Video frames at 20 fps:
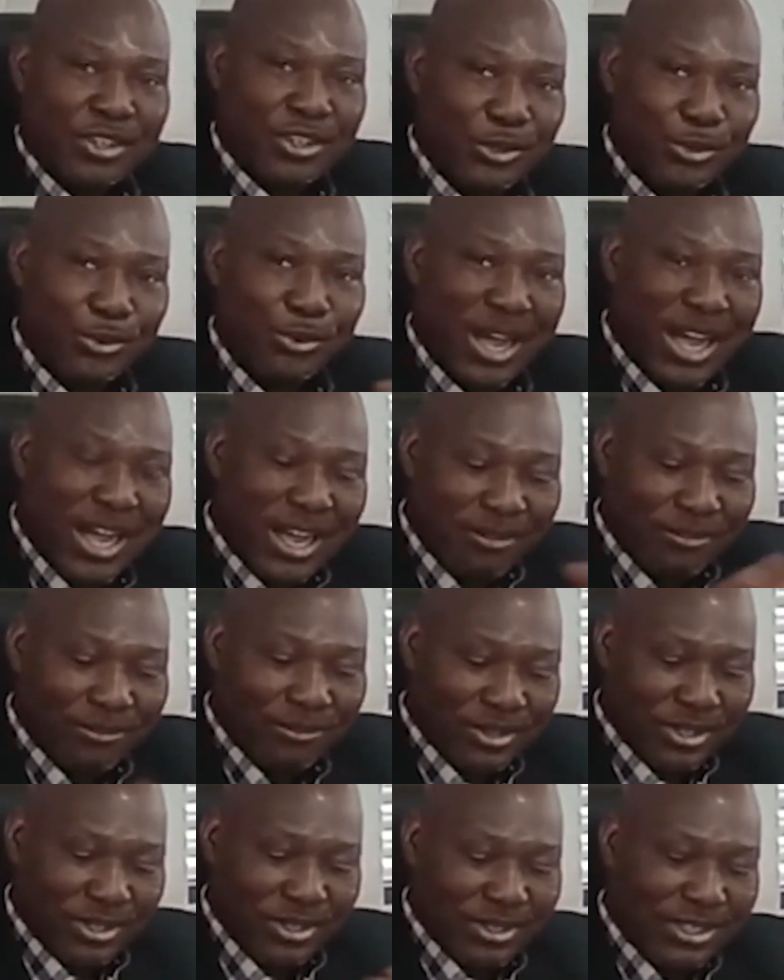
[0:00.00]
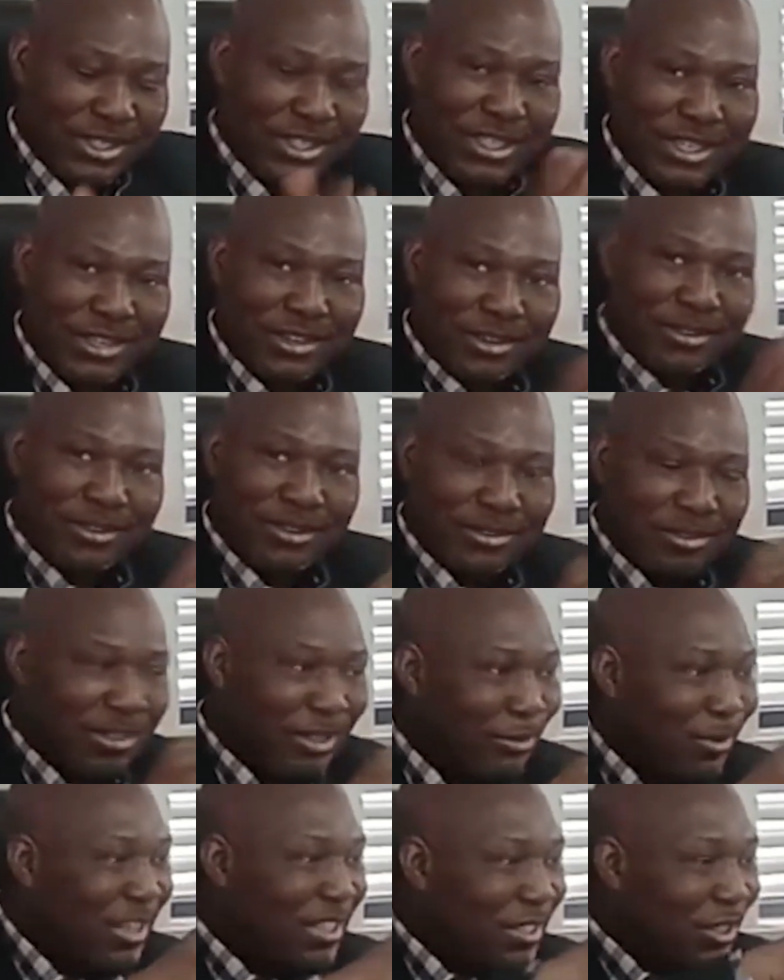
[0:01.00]
you have the, the
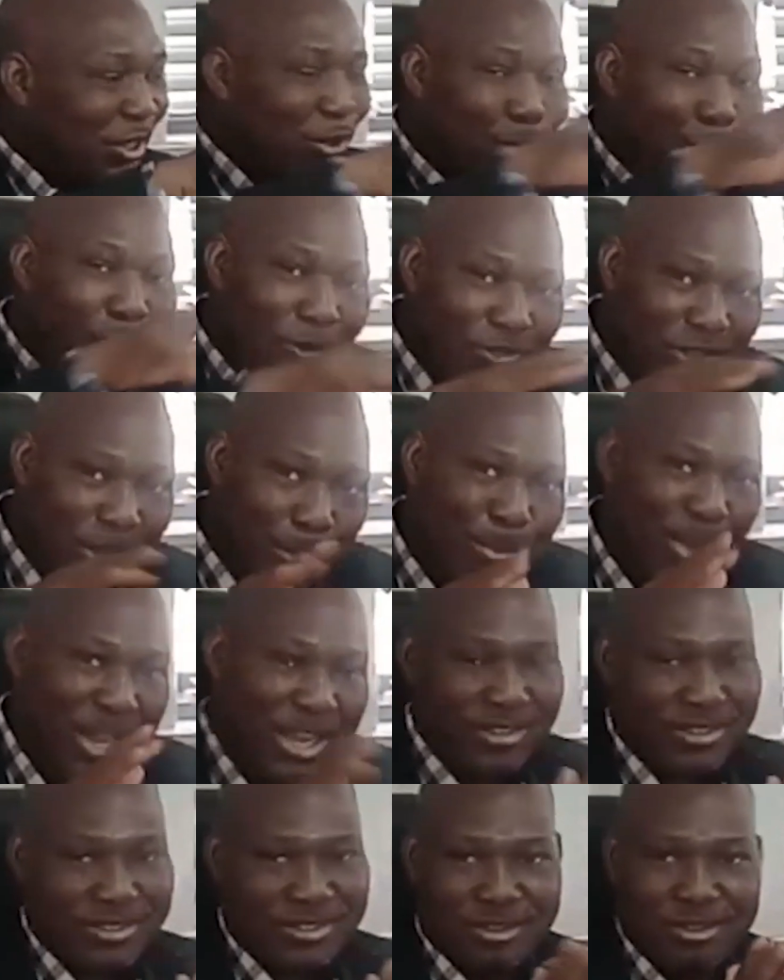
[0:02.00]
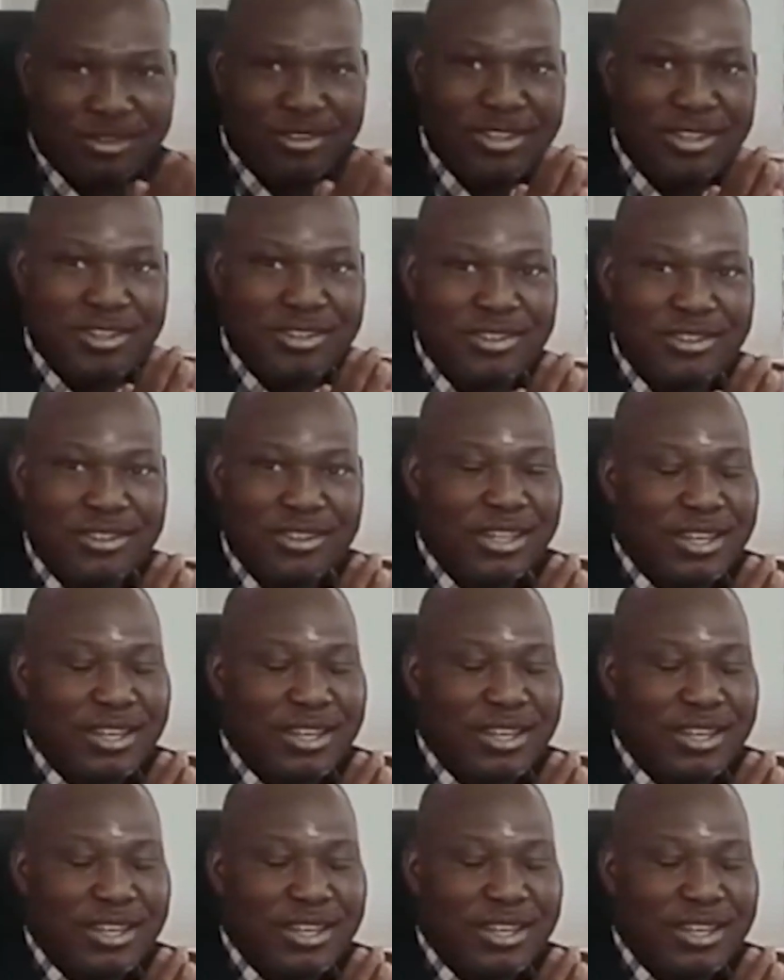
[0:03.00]
residue of the paint.